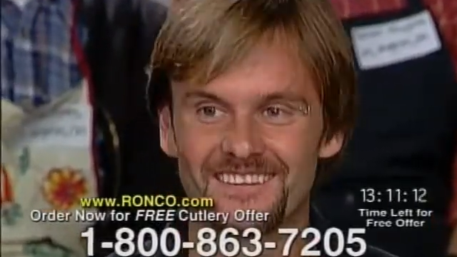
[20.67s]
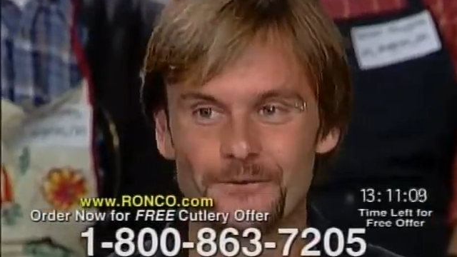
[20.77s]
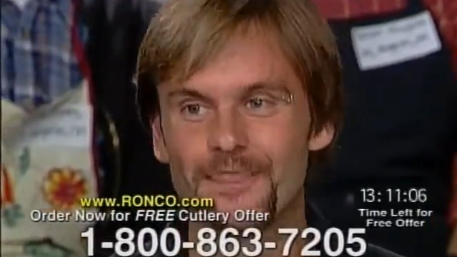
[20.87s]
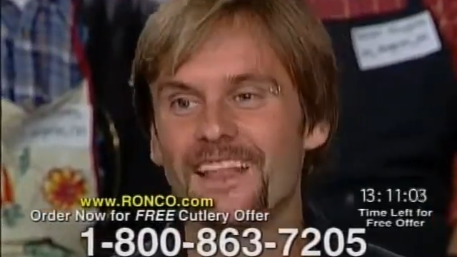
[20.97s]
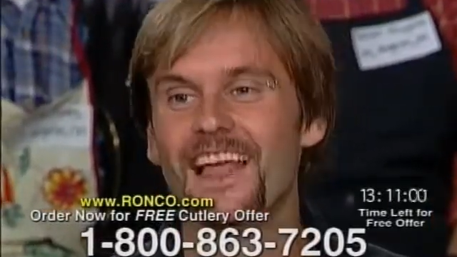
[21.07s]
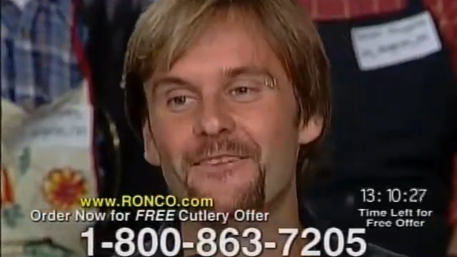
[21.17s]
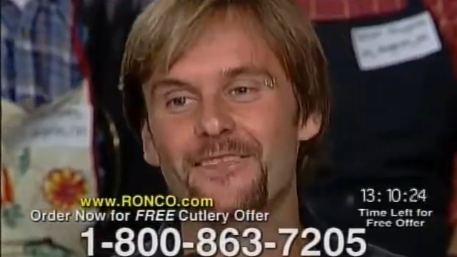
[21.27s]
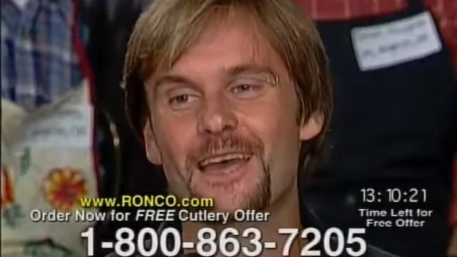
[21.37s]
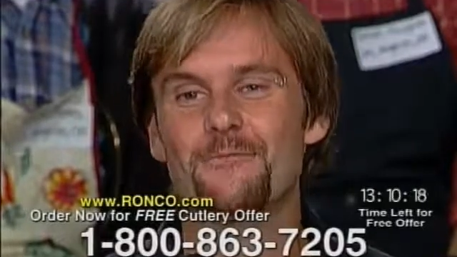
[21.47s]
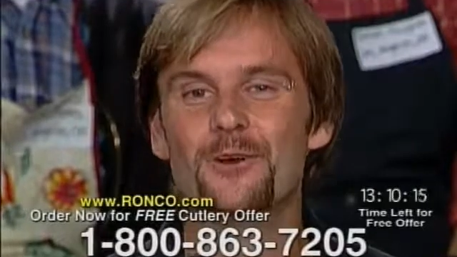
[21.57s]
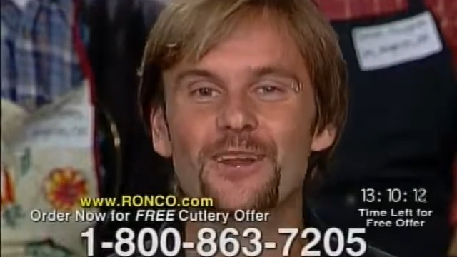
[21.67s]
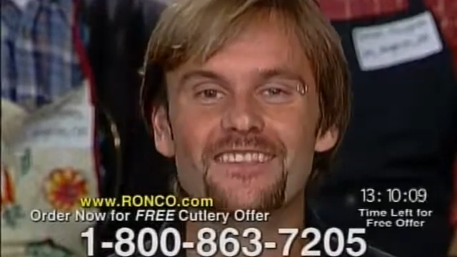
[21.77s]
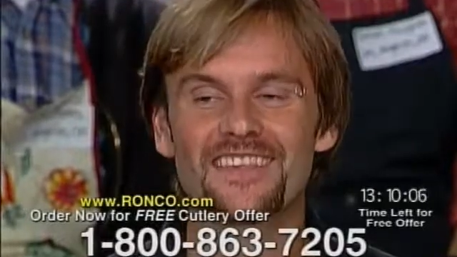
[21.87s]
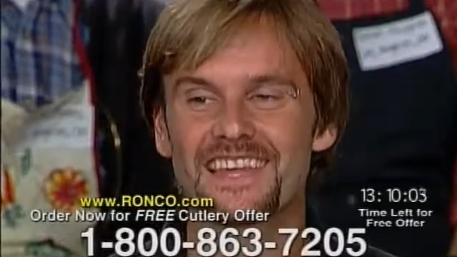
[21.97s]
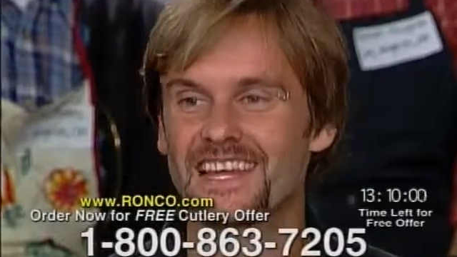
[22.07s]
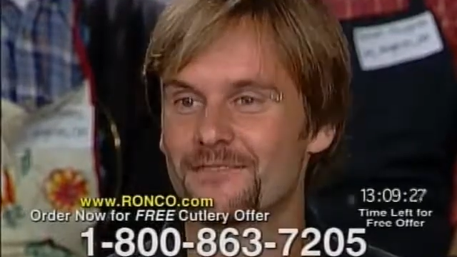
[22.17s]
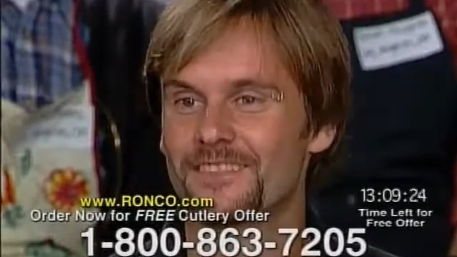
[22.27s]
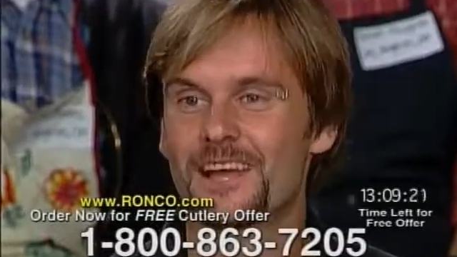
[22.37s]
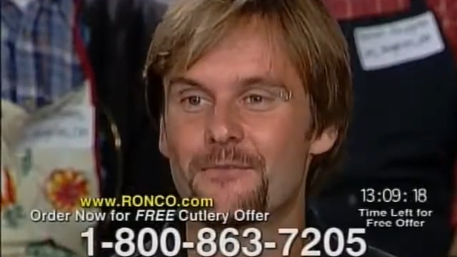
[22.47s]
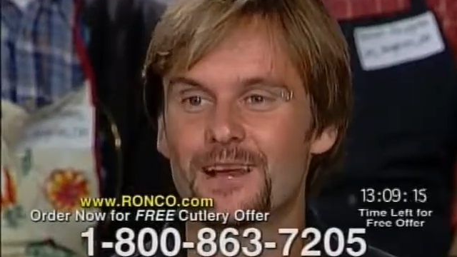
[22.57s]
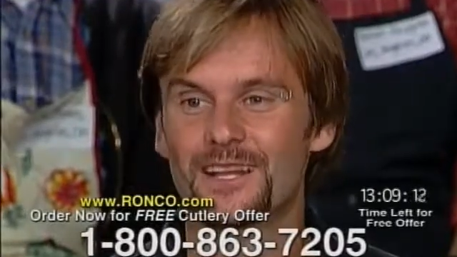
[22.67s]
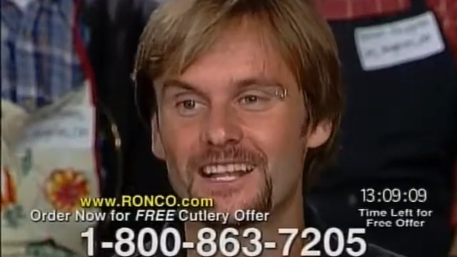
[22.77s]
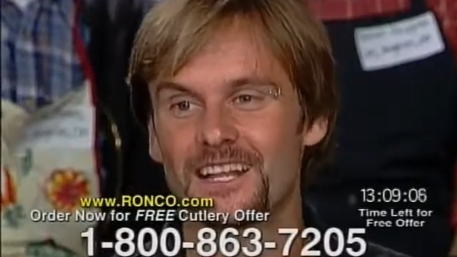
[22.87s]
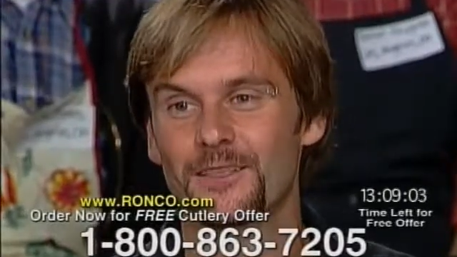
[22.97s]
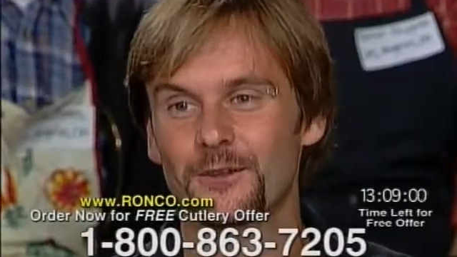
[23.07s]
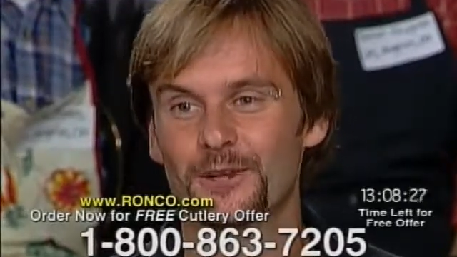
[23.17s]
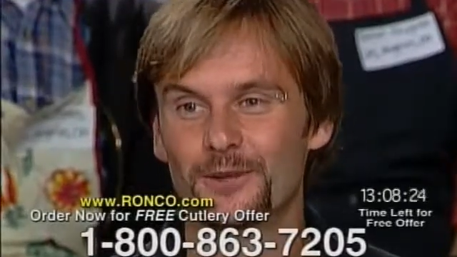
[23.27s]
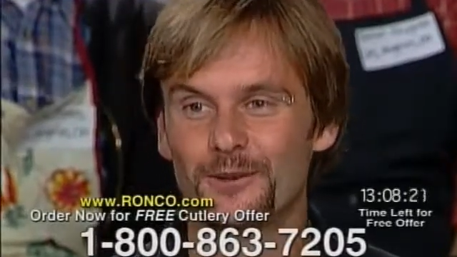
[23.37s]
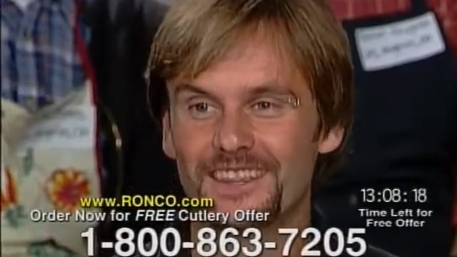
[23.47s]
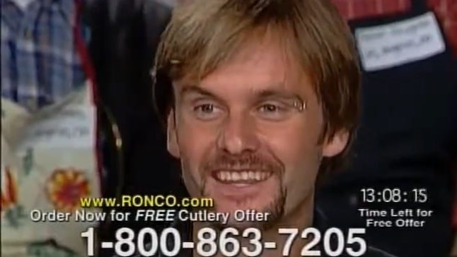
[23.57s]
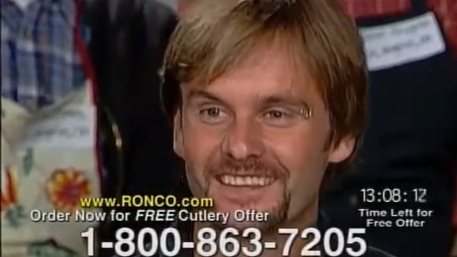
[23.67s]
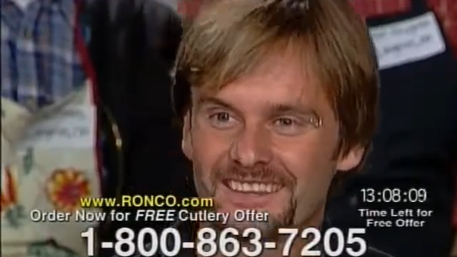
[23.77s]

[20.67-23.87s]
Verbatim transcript: With that lifetime warranty, I even thought about cleaning the grill with it.